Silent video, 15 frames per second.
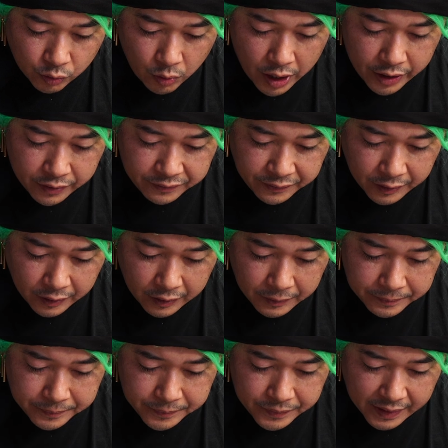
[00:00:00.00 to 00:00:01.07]
waterfall.
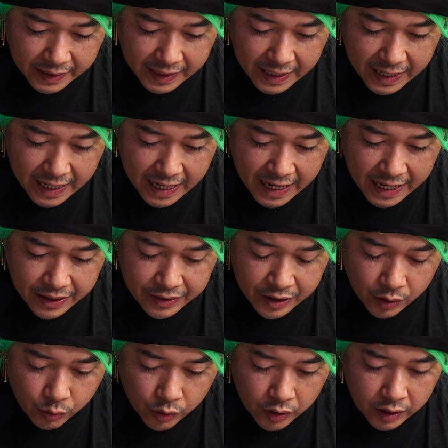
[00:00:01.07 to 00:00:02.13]
And
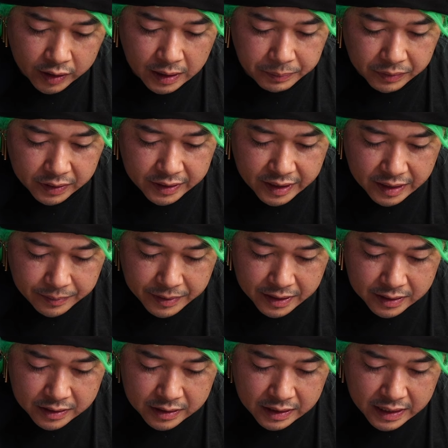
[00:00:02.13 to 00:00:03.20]
there were a couple of
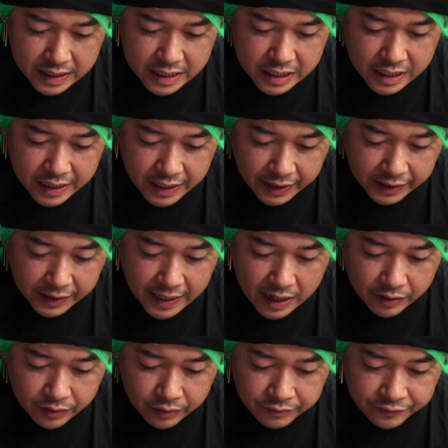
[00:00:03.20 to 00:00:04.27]
demons hanging
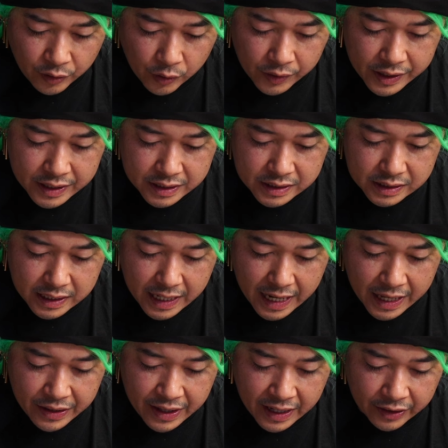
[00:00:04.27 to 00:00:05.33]
out in the forest,
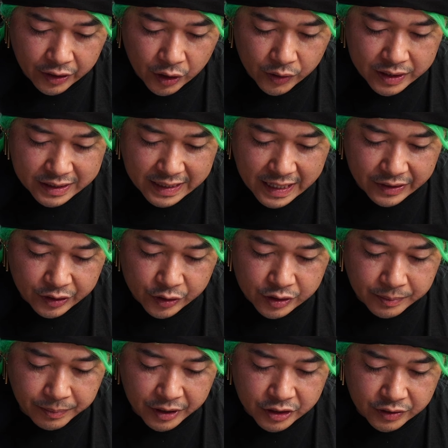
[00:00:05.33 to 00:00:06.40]
and they had noticed that there's a
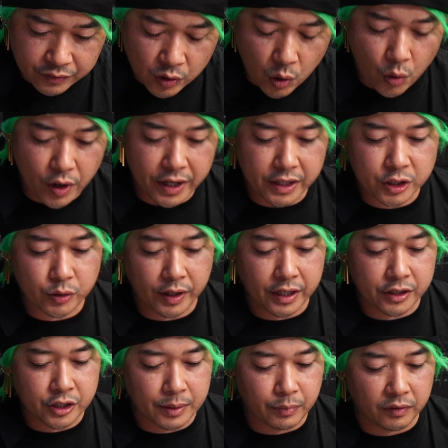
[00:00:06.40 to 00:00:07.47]
bunch of koi trying to
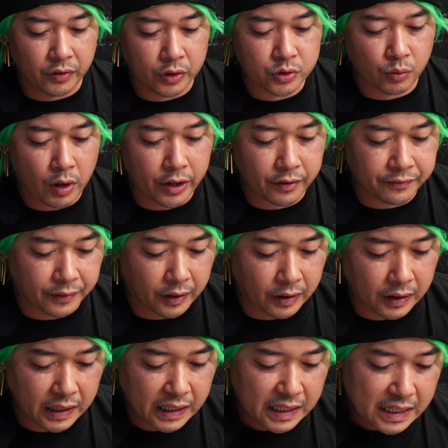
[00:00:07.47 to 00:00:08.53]
jump over this waterfall.
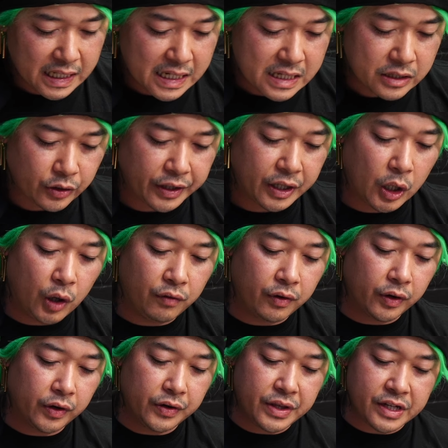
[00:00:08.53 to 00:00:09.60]
So they go
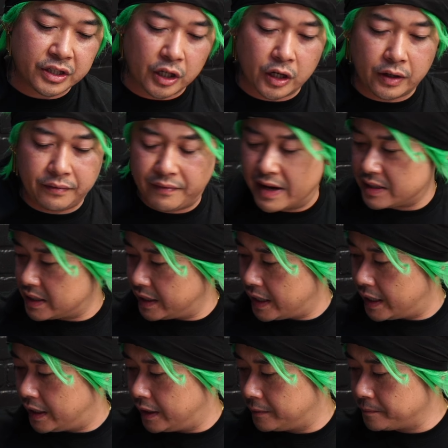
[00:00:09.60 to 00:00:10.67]
over and they started
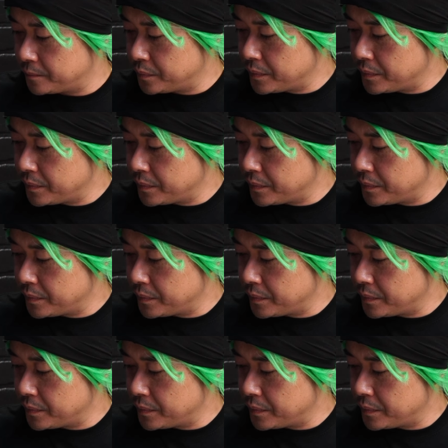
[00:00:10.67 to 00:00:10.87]
investigating.